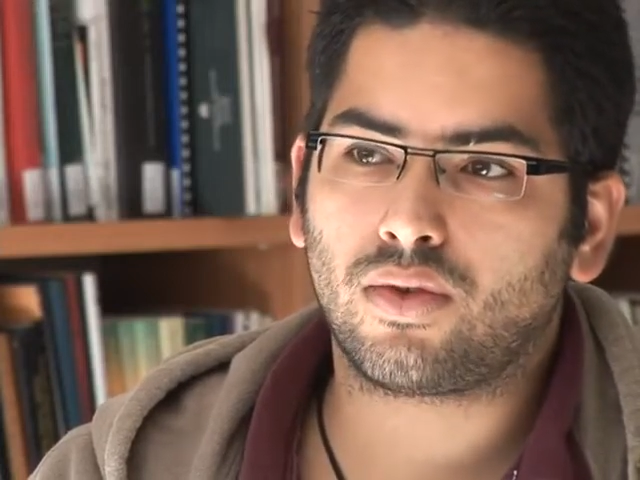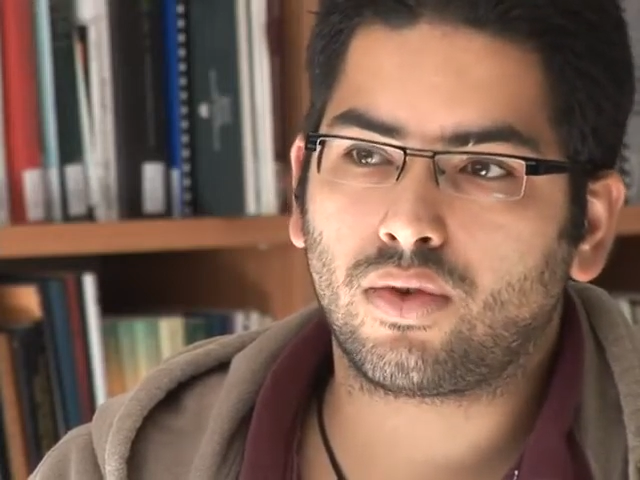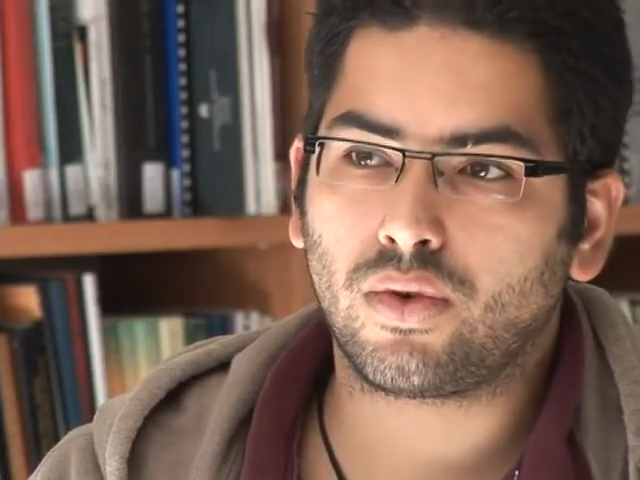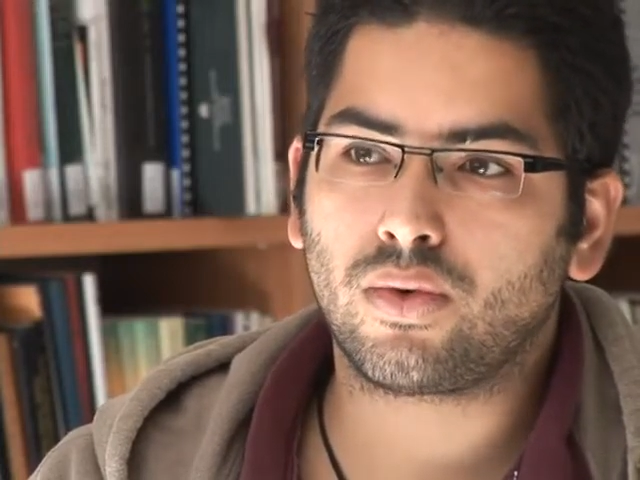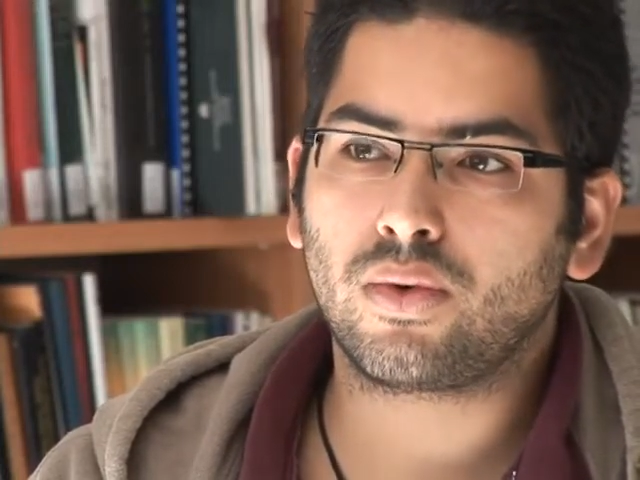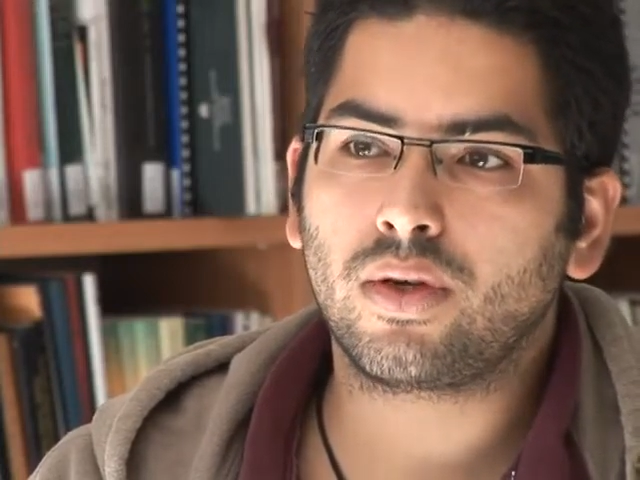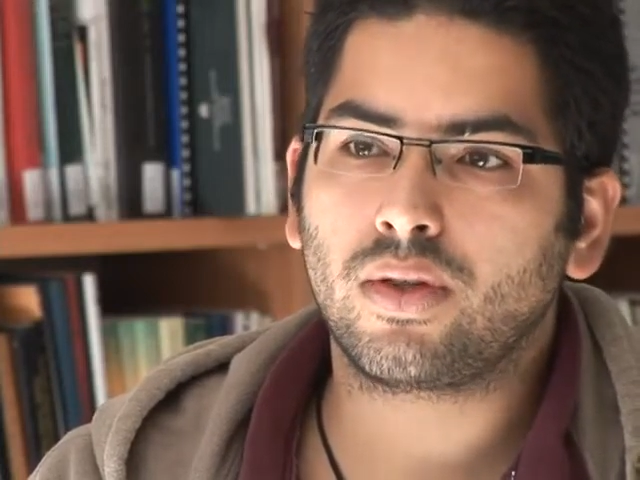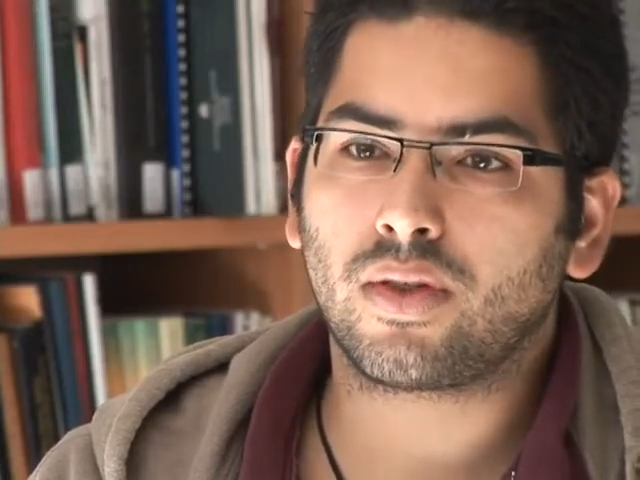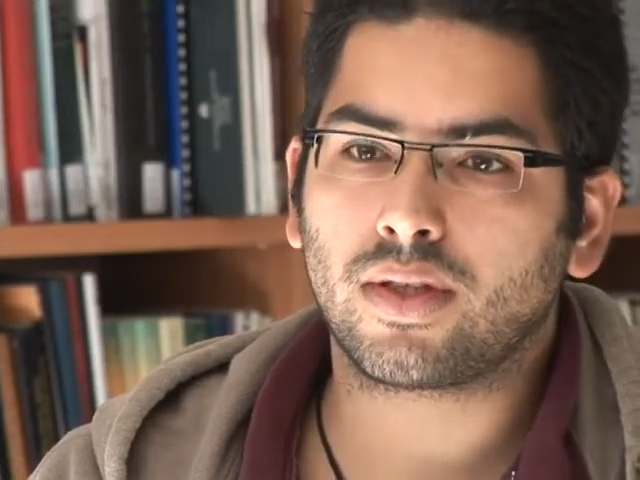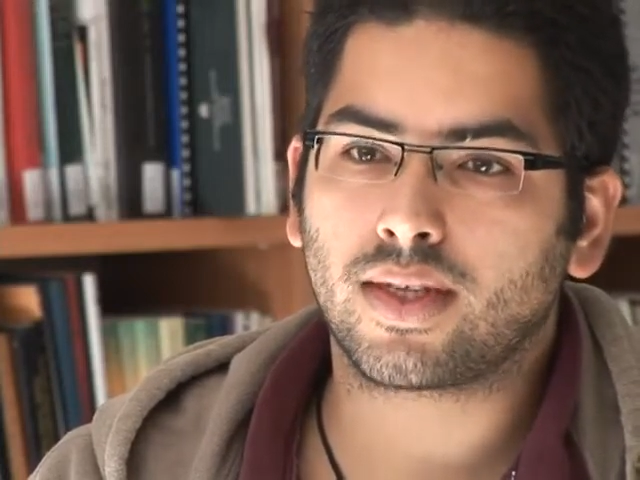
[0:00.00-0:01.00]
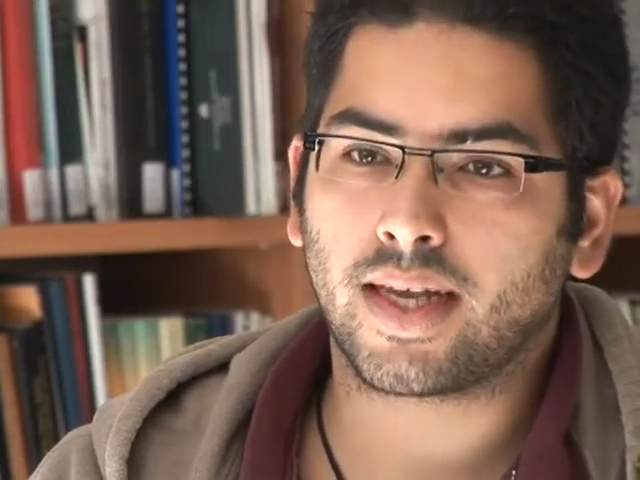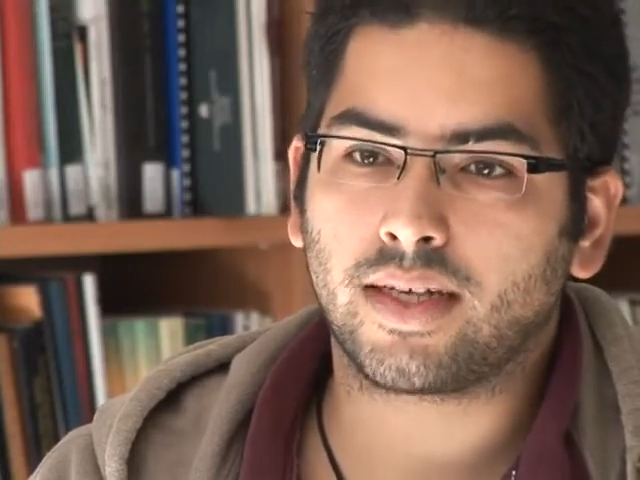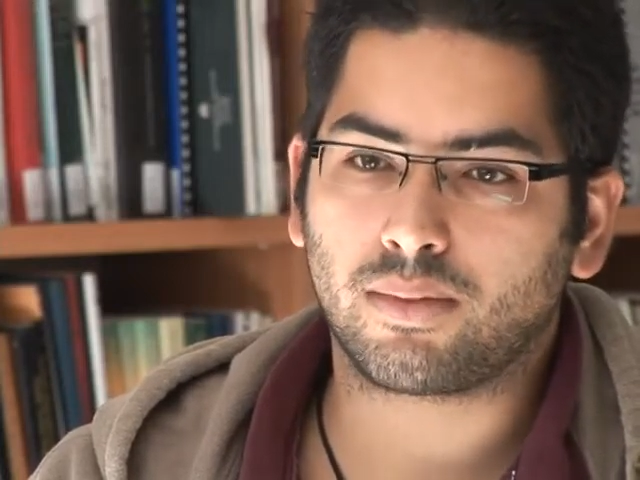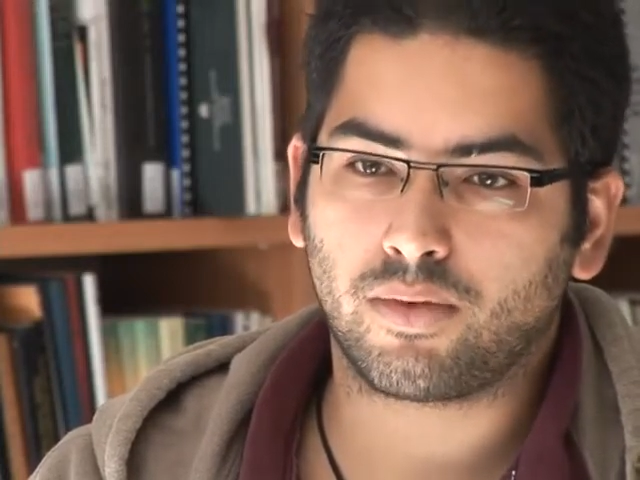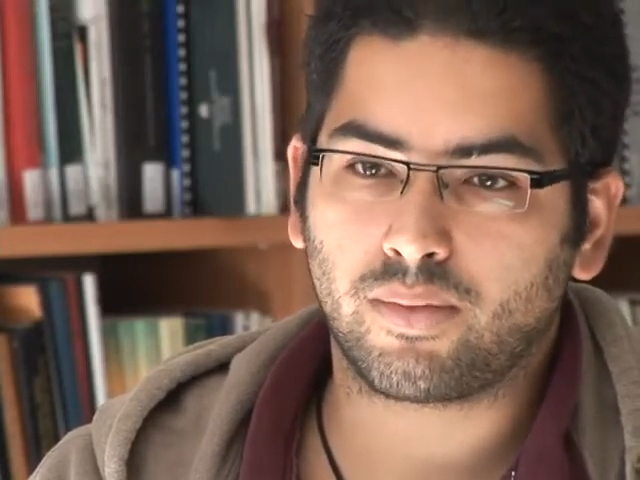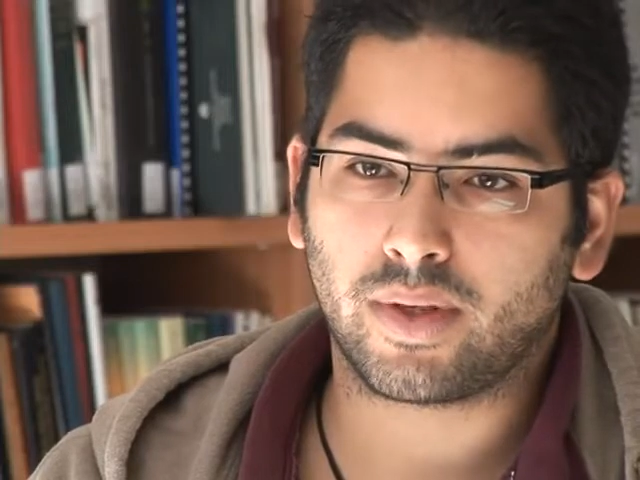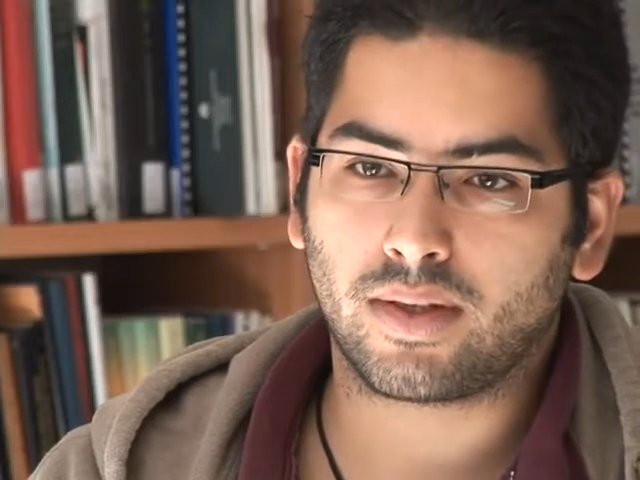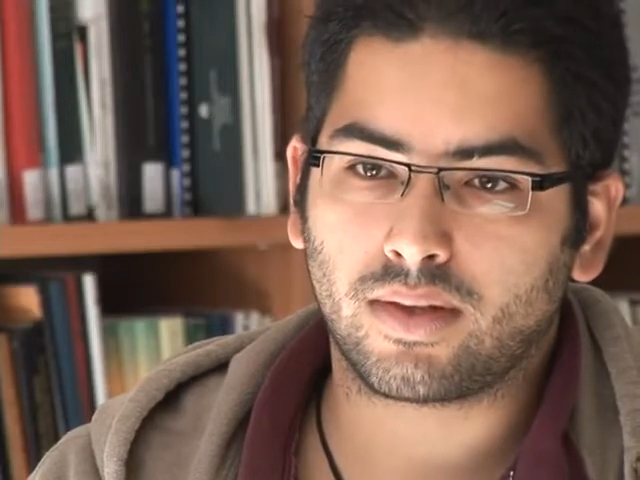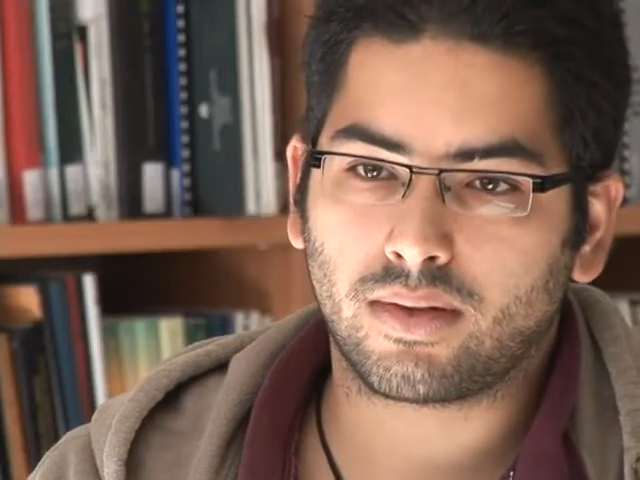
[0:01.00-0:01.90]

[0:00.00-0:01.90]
to the Zionist movement,